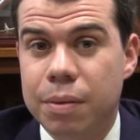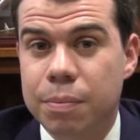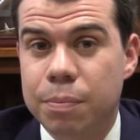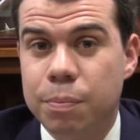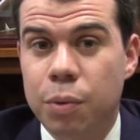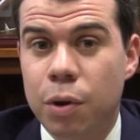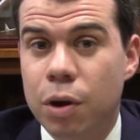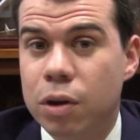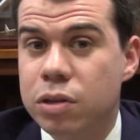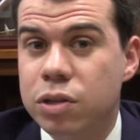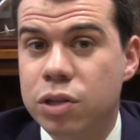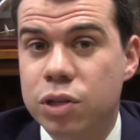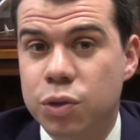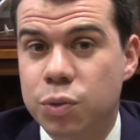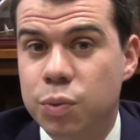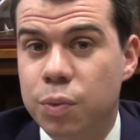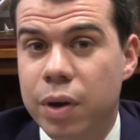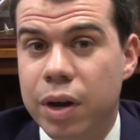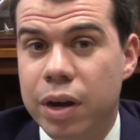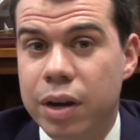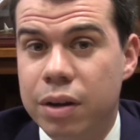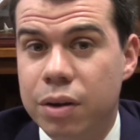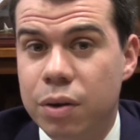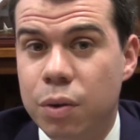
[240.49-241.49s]
purchase
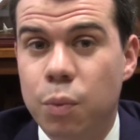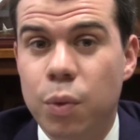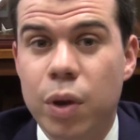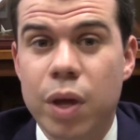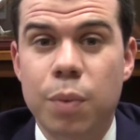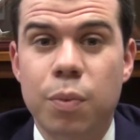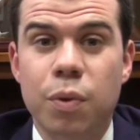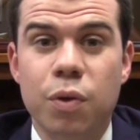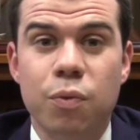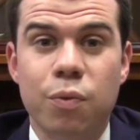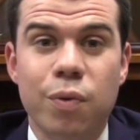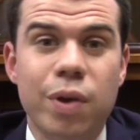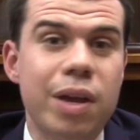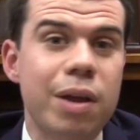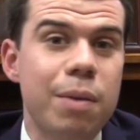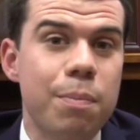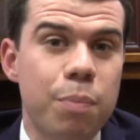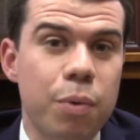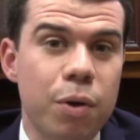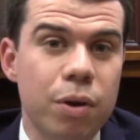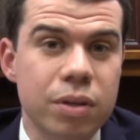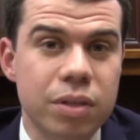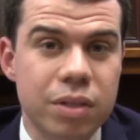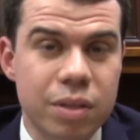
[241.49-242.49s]
one, we would
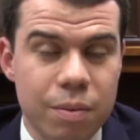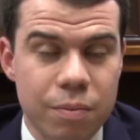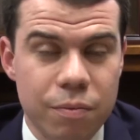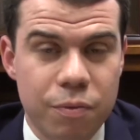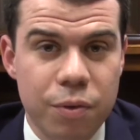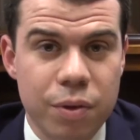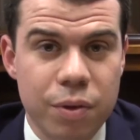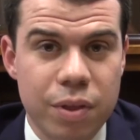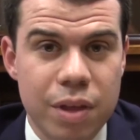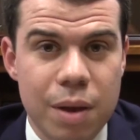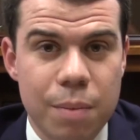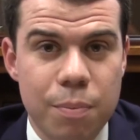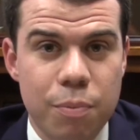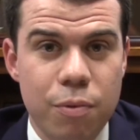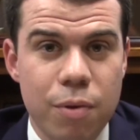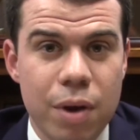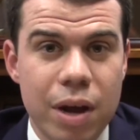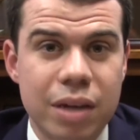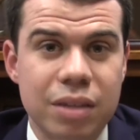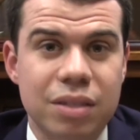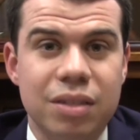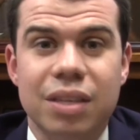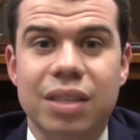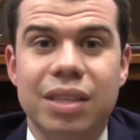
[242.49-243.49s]
reimburse them for that
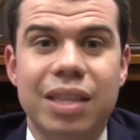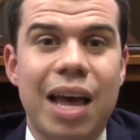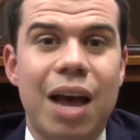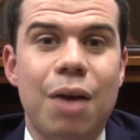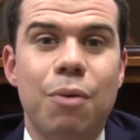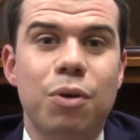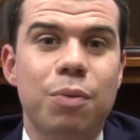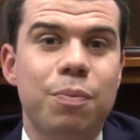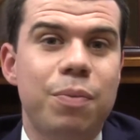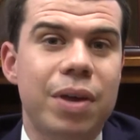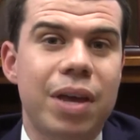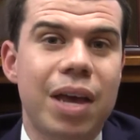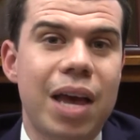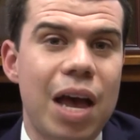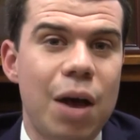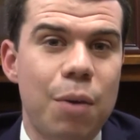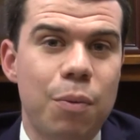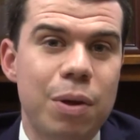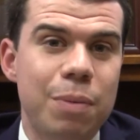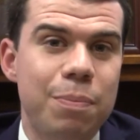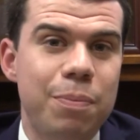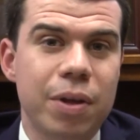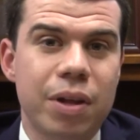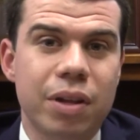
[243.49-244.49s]
price, and that would be how
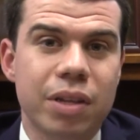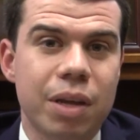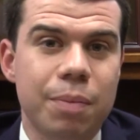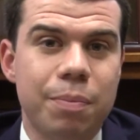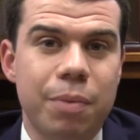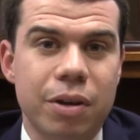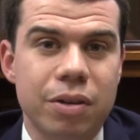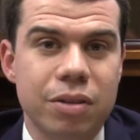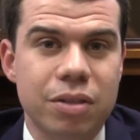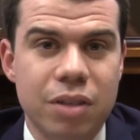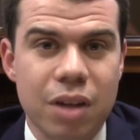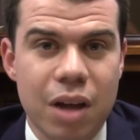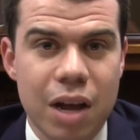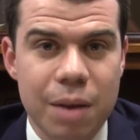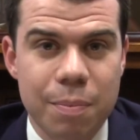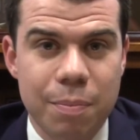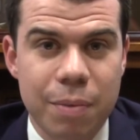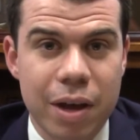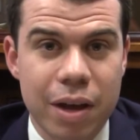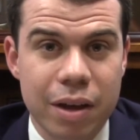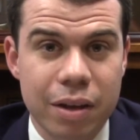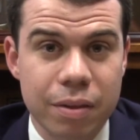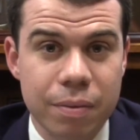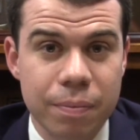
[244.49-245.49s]
we build up our
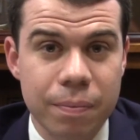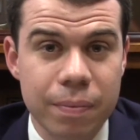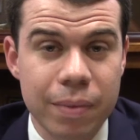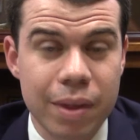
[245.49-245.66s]
stockpile.